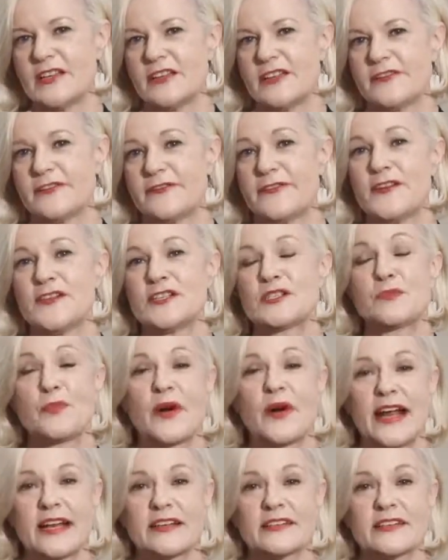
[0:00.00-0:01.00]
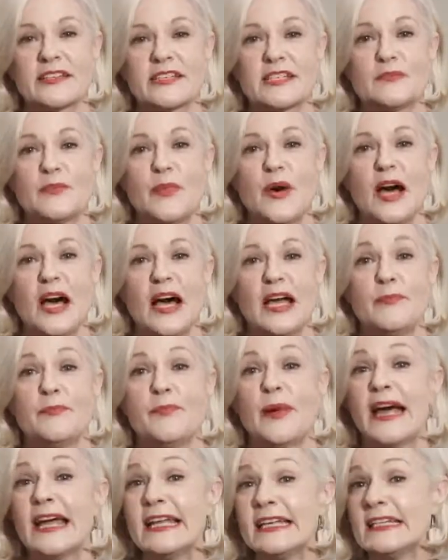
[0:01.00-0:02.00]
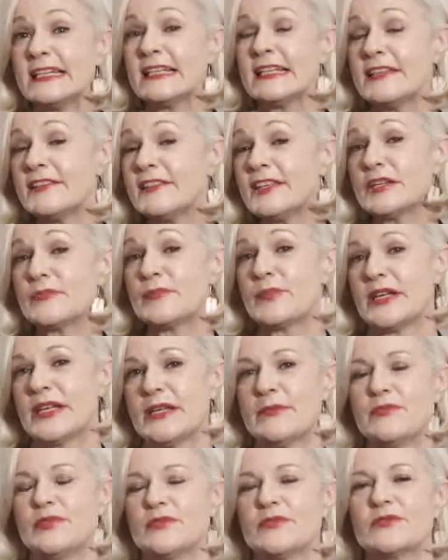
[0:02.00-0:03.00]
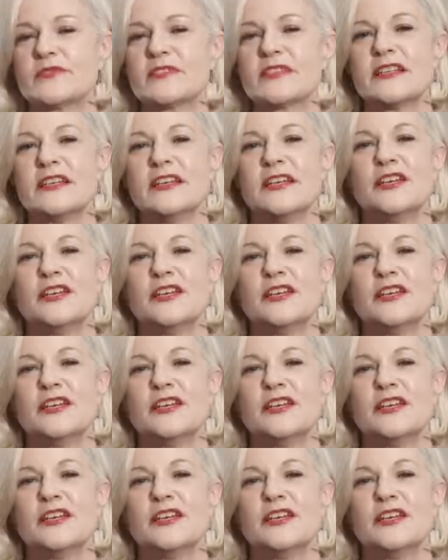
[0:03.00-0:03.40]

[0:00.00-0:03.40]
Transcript: First practiced by Paleolithic peoples,